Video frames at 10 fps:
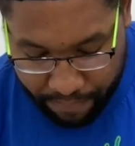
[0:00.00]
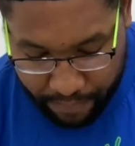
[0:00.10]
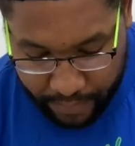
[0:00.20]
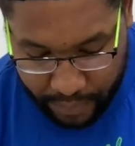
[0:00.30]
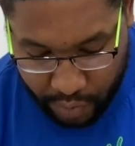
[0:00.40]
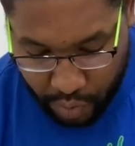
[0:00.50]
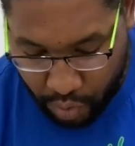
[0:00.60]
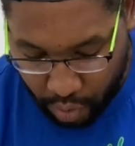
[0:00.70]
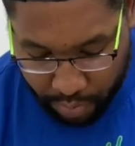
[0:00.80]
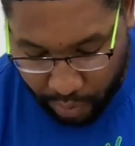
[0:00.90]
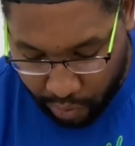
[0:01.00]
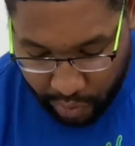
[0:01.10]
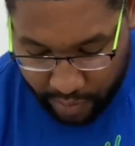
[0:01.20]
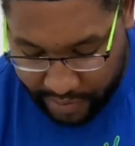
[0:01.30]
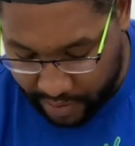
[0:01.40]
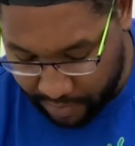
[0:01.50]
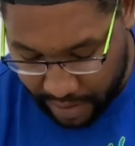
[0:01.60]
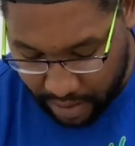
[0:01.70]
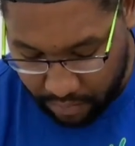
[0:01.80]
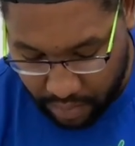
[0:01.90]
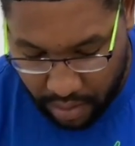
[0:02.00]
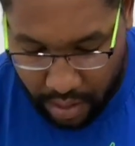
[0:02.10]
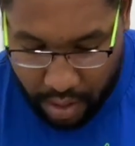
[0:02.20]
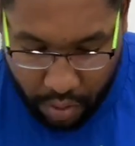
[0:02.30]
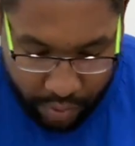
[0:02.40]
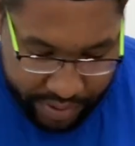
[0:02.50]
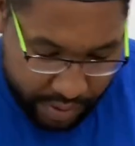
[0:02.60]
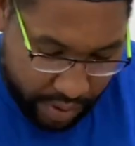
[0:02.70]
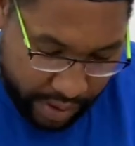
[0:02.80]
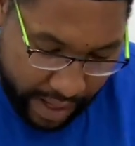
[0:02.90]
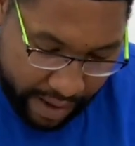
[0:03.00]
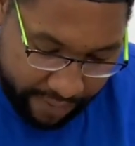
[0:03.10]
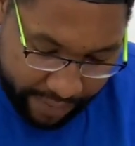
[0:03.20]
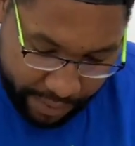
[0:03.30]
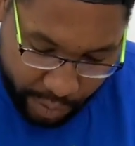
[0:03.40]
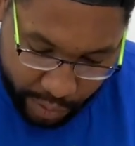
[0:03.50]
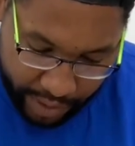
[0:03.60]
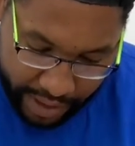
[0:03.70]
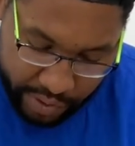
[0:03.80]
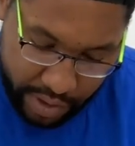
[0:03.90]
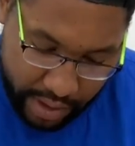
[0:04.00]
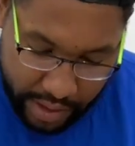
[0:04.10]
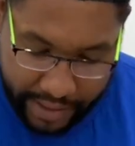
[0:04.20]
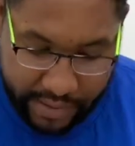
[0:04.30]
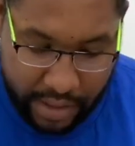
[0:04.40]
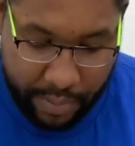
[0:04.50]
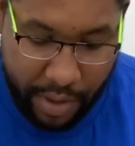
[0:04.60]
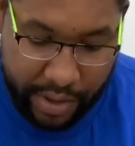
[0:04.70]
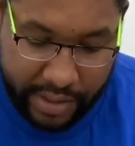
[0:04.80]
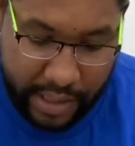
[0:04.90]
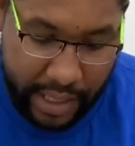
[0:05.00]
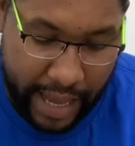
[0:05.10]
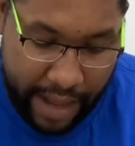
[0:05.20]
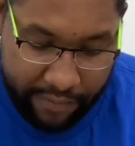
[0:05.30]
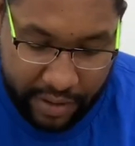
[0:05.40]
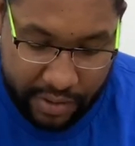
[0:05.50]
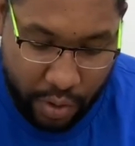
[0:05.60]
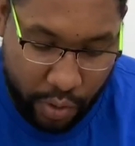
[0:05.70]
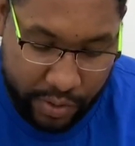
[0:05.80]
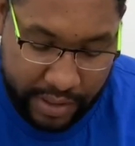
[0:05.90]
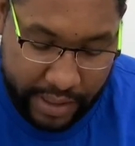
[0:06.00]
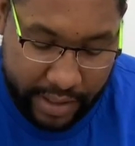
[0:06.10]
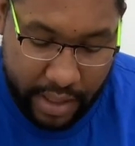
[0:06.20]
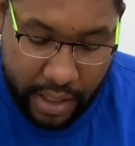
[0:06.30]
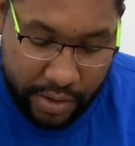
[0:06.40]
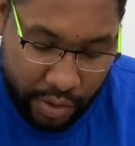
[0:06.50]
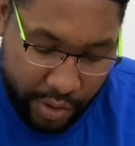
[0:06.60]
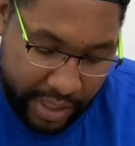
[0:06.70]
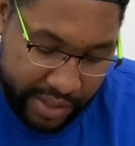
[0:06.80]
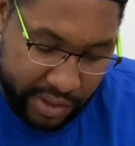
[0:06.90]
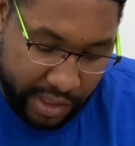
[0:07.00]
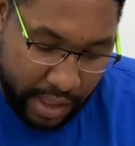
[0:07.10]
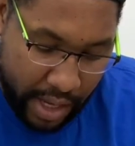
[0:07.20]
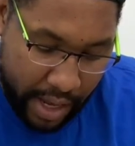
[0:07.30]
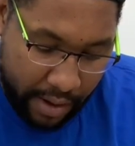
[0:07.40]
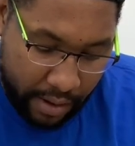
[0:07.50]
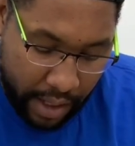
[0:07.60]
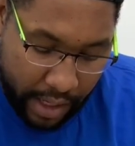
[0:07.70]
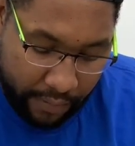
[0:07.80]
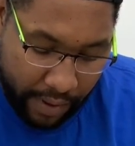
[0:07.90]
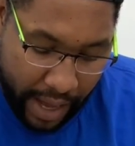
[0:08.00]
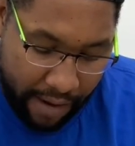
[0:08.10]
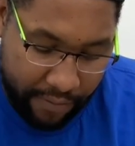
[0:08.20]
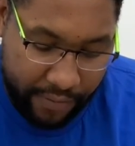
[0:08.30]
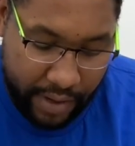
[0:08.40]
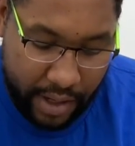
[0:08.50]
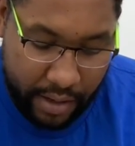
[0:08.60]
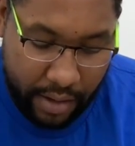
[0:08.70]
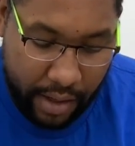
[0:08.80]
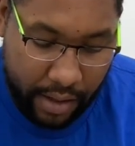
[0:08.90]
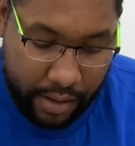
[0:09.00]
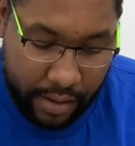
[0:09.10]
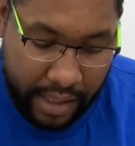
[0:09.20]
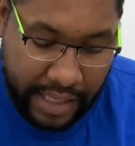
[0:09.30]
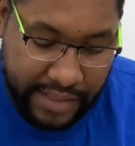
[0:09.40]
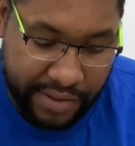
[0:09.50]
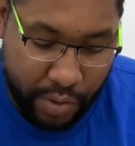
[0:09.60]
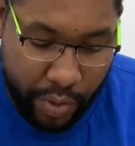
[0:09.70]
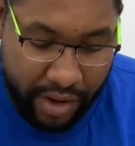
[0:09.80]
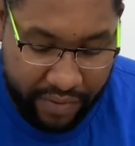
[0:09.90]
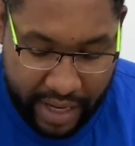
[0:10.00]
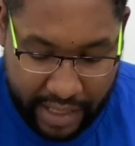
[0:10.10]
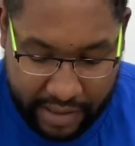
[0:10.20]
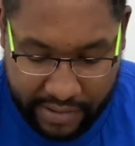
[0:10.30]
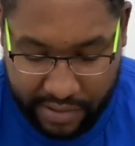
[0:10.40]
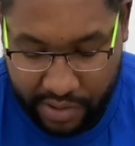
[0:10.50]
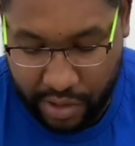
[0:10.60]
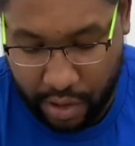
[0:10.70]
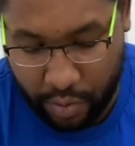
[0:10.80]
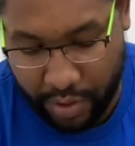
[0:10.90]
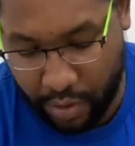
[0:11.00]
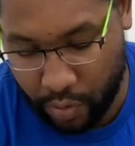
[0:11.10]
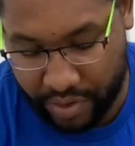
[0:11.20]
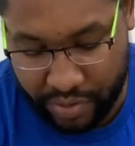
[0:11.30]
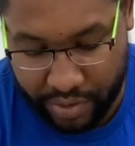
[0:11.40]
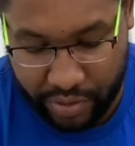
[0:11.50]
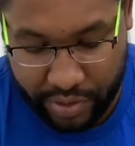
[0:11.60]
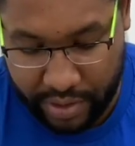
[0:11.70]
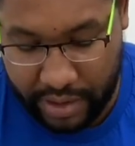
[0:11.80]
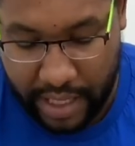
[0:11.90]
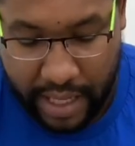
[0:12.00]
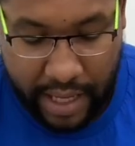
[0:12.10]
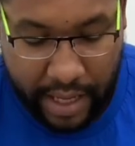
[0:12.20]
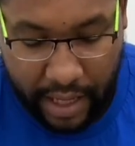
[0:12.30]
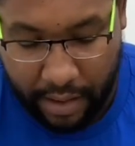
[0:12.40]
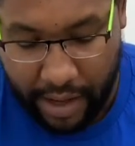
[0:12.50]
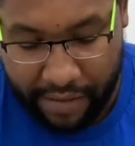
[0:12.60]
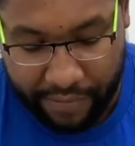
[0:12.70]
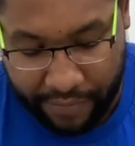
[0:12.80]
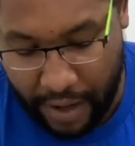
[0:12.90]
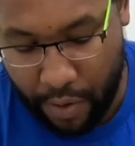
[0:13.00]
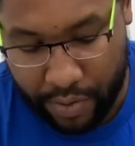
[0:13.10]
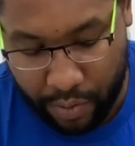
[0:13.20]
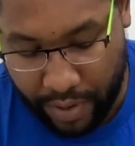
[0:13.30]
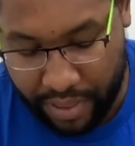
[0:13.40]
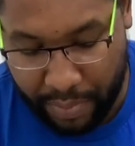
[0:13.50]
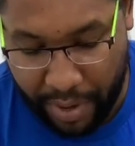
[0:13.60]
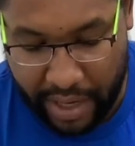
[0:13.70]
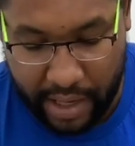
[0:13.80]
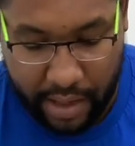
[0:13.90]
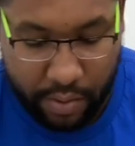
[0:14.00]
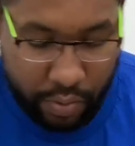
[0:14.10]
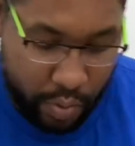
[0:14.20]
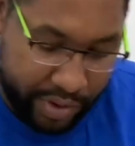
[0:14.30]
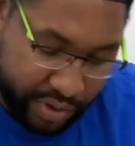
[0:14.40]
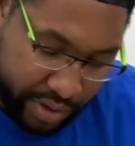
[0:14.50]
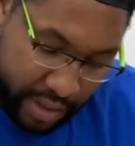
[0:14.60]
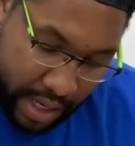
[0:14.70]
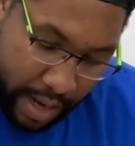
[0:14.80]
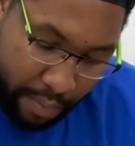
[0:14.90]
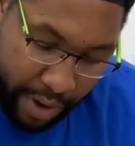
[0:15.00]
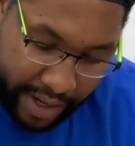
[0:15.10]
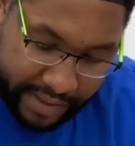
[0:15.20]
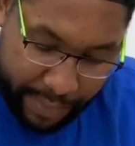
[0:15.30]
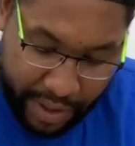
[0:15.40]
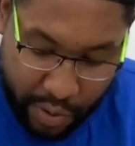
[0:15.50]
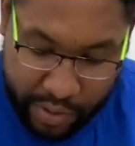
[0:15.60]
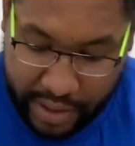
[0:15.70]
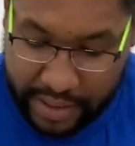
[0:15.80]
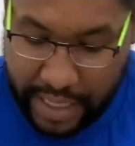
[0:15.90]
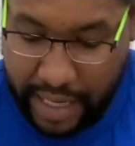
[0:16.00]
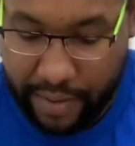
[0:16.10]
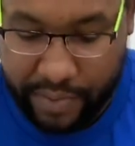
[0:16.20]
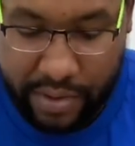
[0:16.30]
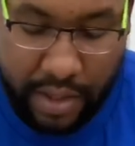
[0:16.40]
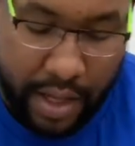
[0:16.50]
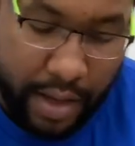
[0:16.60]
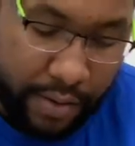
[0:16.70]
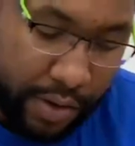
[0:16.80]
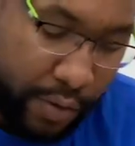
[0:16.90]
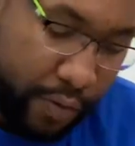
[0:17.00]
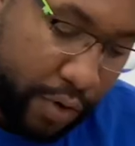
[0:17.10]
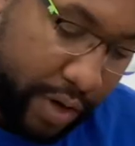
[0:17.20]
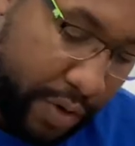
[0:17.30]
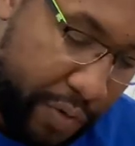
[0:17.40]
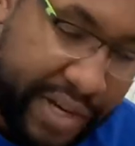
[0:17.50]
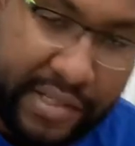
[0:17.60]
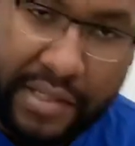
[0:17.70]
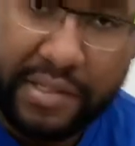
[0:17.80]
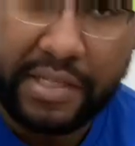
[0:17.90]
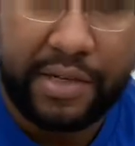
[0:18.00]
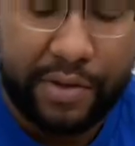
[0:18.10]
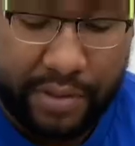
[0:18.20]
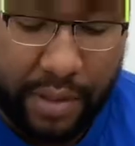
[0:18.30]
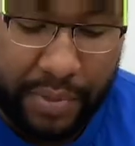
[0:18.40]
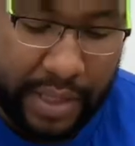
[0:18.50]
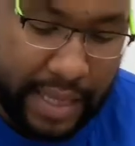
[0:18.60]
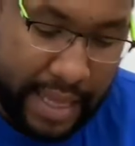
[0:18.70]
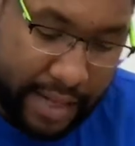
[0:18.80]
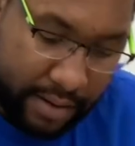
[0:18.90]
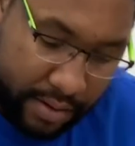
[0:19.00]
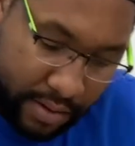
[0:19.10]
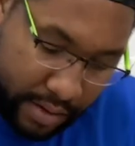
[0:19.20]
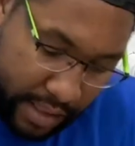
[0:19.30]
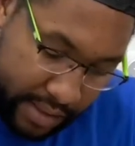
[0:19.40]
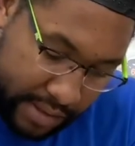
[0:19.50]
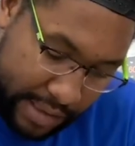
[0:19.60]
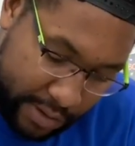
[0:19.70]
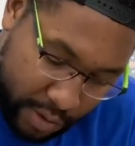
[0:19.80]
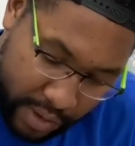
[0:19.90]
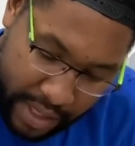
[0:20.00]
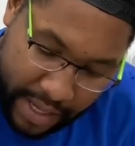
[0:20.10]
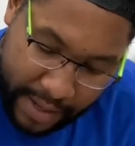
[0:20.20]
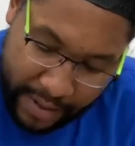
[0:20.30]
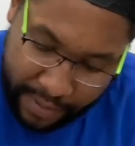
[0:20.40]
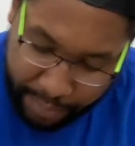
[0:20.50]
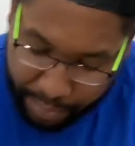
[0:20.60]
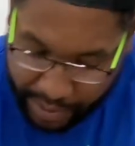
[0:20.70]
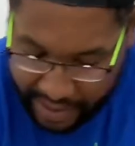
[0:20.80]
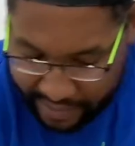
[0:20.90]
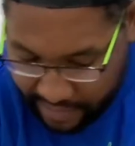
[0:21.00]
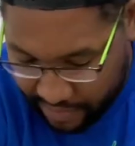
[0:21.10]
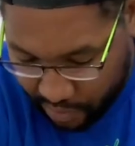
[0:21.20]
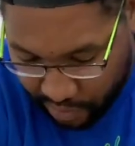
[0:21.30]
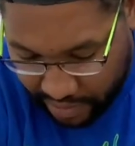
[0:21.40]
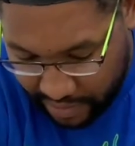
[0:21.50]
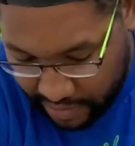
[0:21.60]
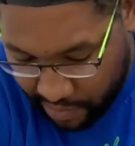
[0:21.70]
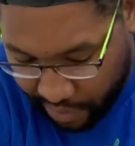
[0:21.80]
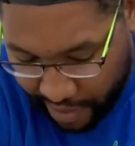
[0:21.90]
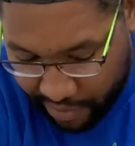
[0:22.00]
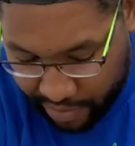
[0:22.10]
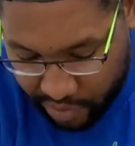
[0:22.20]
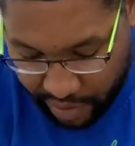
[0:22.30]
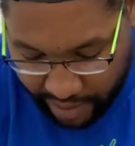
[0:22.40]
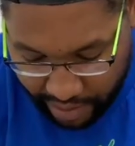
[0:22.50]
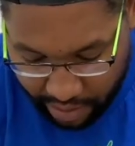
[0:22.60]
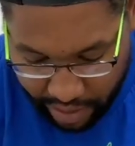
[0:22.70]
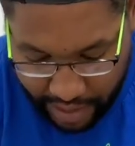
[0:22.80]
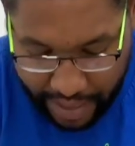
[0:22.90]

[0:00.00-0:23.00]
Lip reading: screw or bolt holes in the bottom. Once you have found your location, and the nice thing about it is they have these holes here, so you can actually have an easy way of getting these installed with no restrictions. I found with, depending on which brackets I may use at times, either for a racing seat or something like that, these little pieces or these little areas right here are not